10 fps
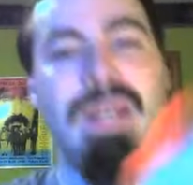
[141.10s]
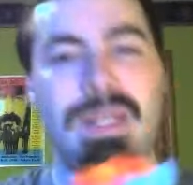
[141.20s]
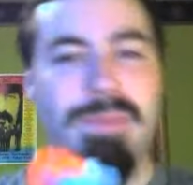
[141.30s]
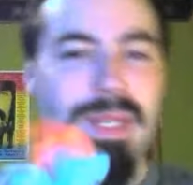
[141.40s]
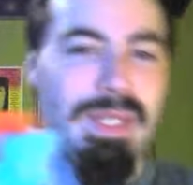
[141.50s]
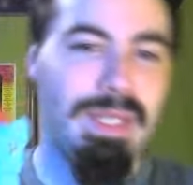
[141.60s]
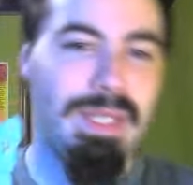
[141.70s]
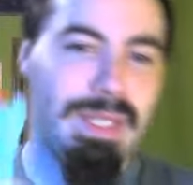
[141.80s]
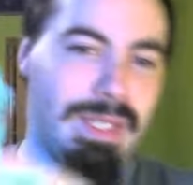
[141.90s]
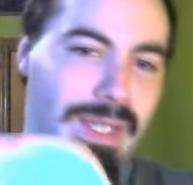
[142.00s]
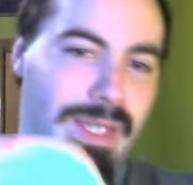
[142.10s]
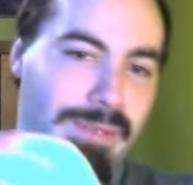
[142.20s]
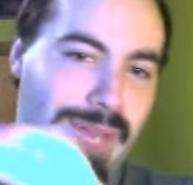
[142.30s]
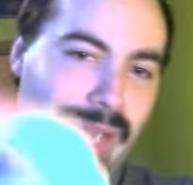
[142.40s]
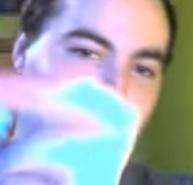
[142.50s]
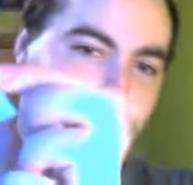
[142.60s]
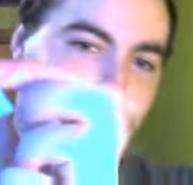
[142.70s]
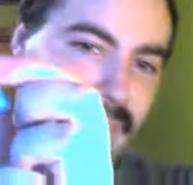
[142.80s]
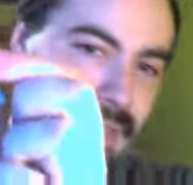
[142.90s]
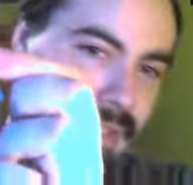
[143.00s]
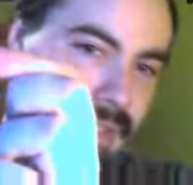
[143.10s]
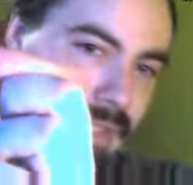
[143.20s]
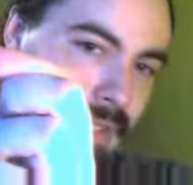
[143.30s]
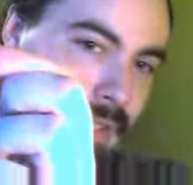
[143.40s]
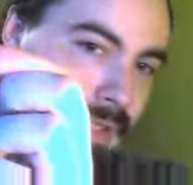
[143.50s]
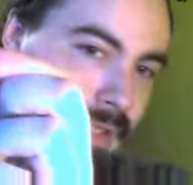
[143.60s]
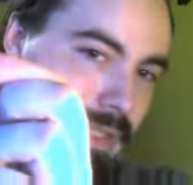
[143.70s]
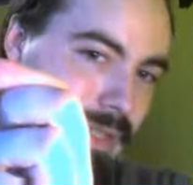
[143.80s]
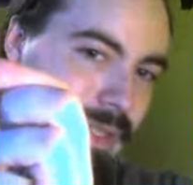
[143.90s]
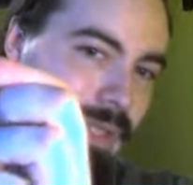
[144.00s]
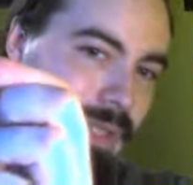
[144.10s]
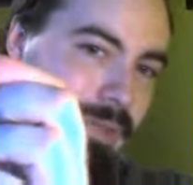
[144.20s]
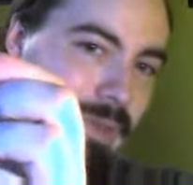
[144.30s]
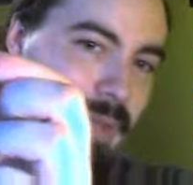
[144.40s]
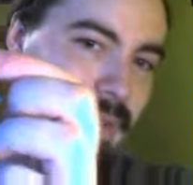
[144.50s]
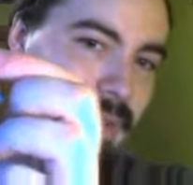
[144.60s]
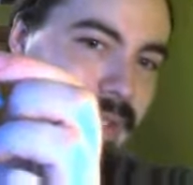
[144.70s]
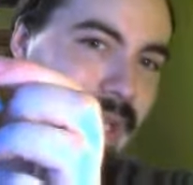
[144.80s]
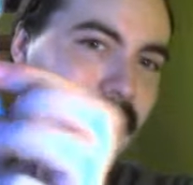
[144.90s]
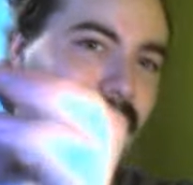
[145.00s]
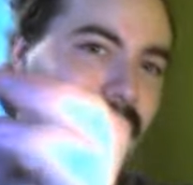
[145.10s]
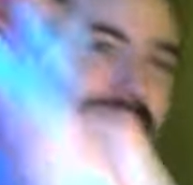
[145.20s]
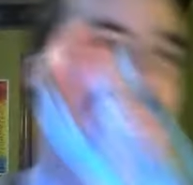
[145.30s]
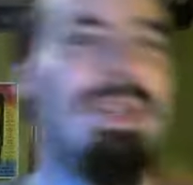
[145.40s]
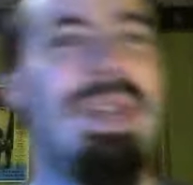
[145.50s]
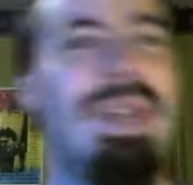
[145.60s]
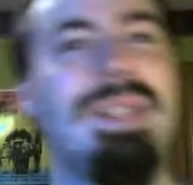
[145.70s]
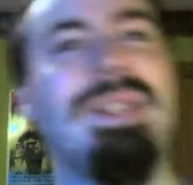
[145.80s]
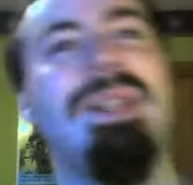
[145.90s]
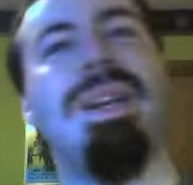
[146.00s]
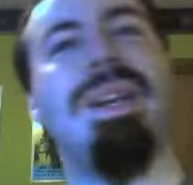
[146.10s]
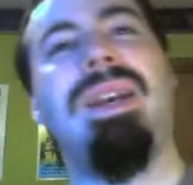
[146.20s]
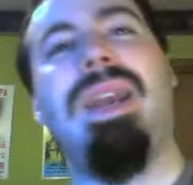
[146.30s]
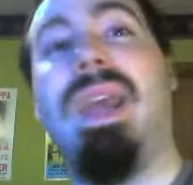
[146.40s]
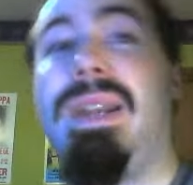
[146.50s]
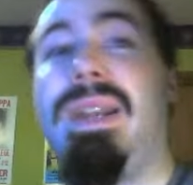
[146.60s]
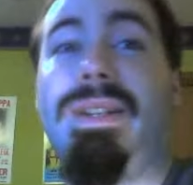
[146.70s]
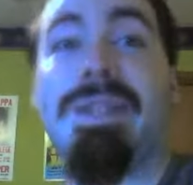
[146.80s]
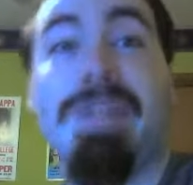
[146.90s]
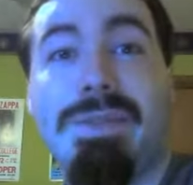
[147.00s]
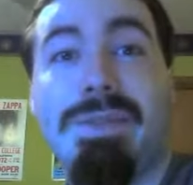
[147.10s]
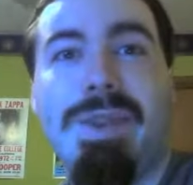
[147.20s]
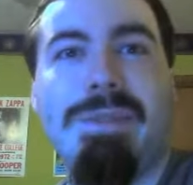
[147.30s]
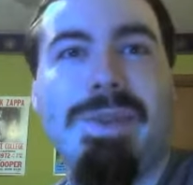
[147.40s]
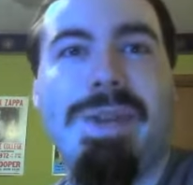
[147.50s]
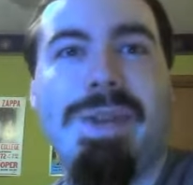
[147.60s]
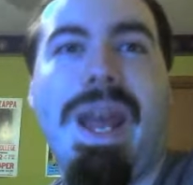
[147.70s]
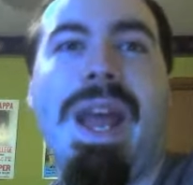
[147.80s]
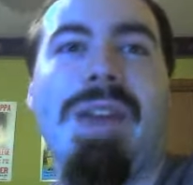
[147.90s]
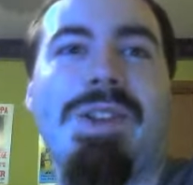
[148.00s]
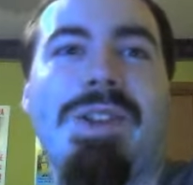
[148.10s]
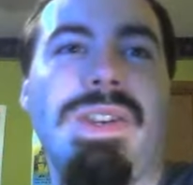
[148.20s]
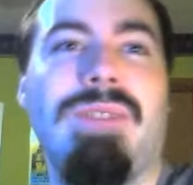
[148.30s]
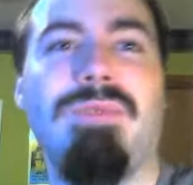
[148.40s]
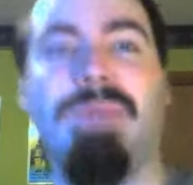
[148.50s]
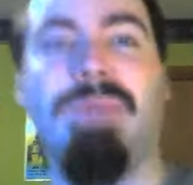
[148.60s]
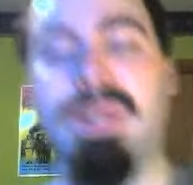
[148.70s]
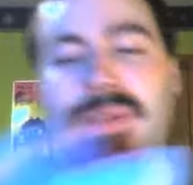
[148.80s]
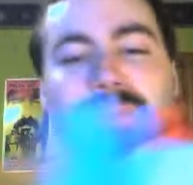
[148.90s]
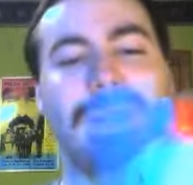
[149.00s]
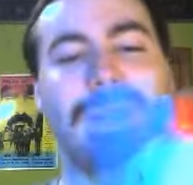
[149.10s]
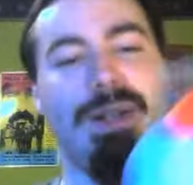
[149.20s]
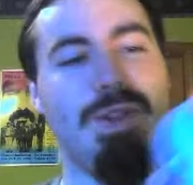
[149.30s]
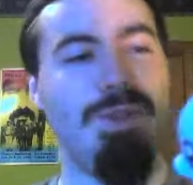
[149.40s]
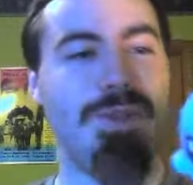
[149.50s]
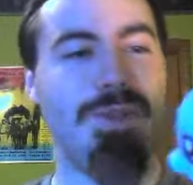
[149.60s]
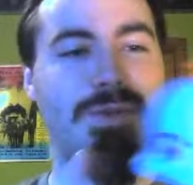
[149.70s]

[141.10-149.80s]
It's basically the same model, so it's a little bit better to have on your desk and it's Rainbow Dash, everyone in America should be